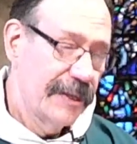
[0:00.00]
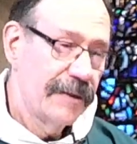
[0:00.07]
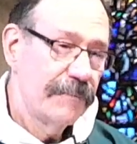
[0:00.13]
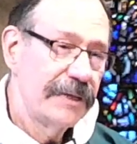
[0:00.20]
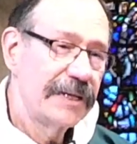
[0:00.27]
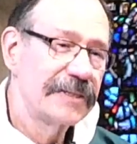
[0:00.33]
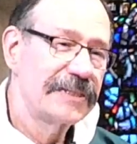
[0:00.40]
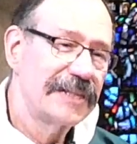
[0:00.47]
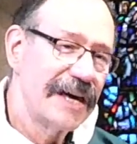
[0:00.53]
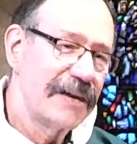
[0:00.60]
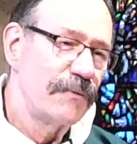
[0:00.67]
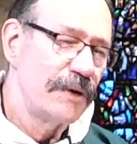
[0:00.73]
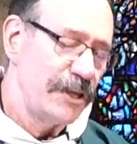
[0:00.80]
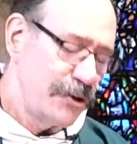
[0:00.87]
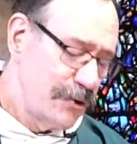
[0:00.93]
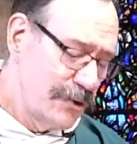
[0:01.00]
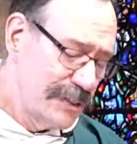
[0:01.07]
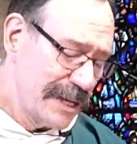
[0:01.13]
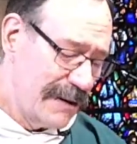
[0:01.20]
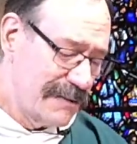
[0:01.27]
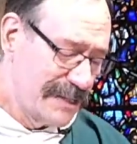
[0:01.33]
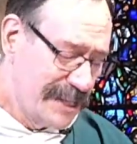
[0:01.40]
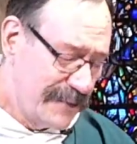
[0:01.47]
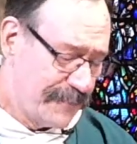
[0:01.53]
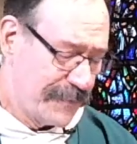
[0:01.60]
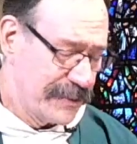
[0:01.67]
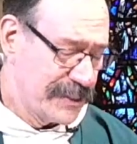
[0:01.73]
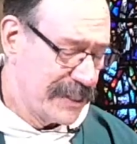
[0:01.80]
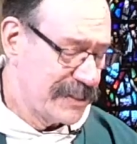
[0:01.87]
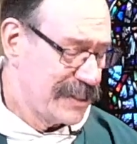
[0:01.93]
because then we use our
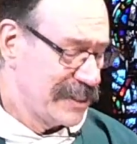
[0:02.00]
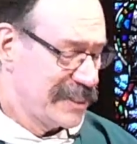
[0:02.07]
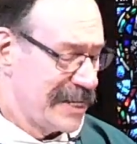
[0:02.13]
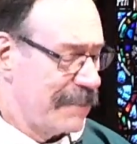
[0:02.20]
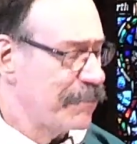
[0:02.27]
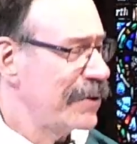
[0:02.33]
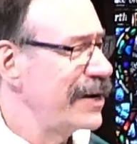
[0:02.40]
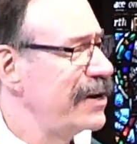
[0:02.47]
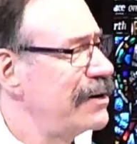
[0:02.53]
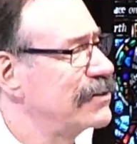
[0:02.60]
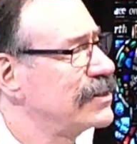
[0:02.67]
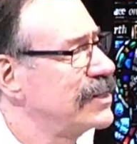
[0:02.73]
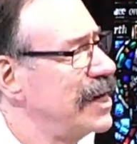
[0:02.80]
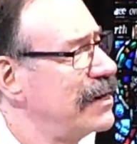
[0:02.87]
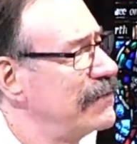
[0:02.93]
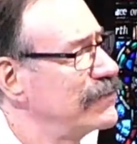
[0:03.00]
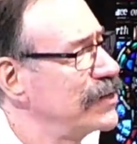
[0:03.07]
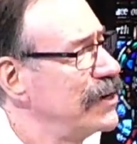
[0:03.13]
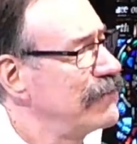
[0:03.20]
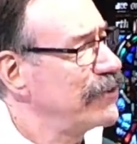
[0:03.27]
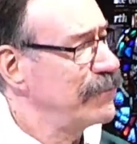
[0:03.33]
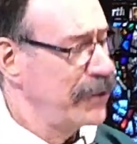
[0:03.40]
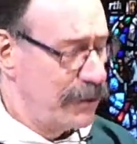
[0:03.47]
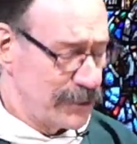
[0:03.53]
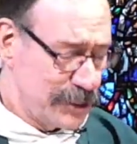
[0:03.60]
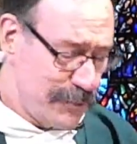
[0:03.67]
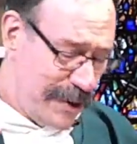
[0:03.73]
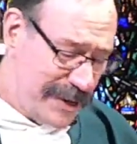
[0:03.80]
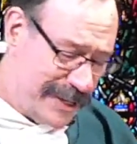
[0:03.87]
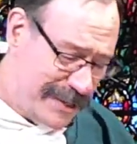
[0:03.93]
differences to separate ourselves from those who
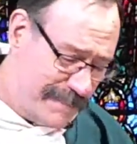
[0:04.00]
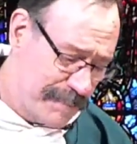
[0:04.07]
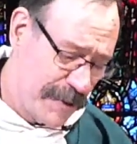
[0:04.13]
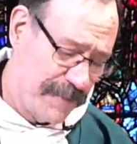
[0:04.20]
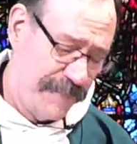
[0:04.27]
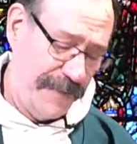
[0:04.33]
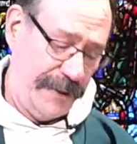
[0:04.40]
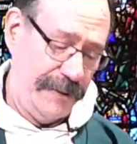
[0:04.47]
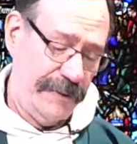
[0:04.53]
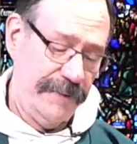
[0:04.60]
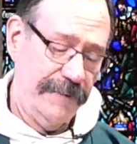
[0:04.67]
are imperfect.